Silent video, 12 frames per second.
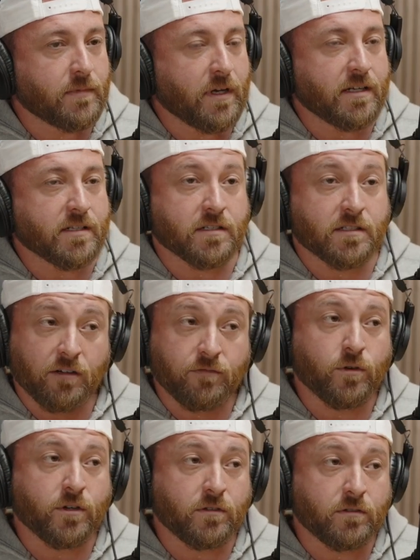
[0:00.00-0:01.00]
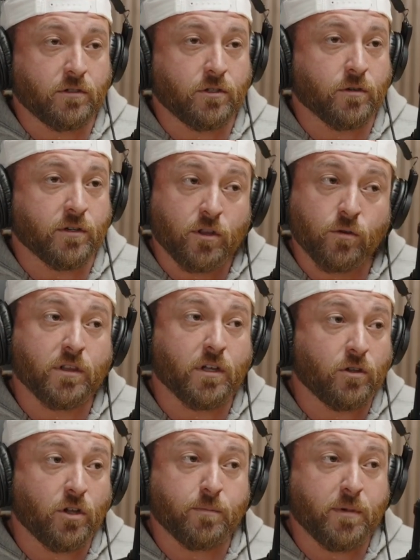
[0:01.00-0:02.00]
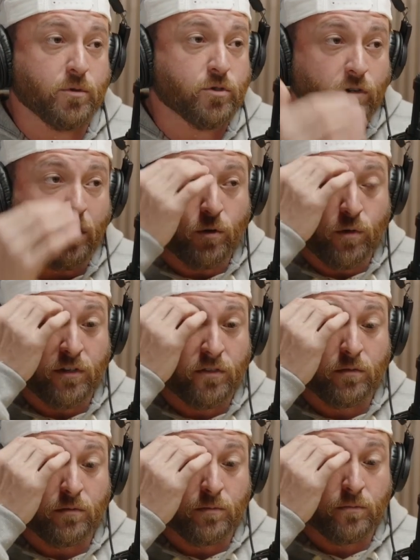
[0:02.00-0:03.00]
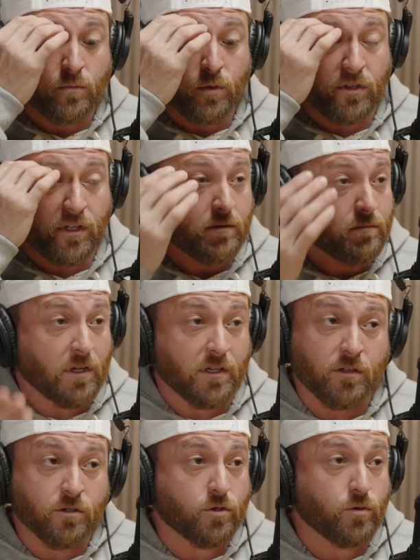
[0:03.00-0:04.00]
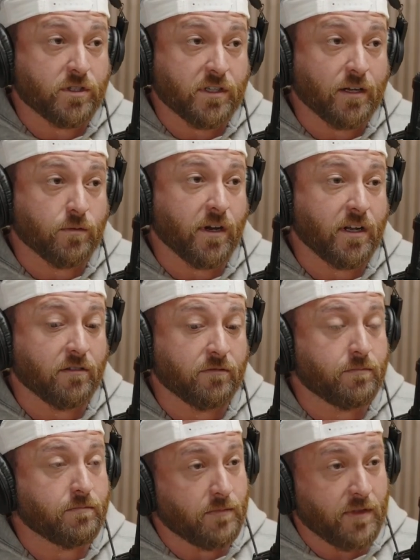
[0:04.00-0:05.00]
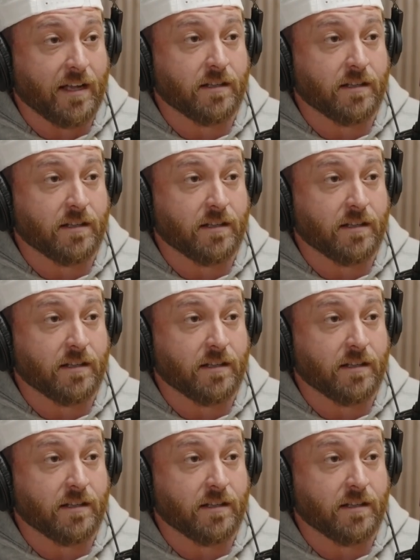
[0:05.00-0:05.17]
And it's a tough one. Another one that a lot of people struggle with like another suicide rate of that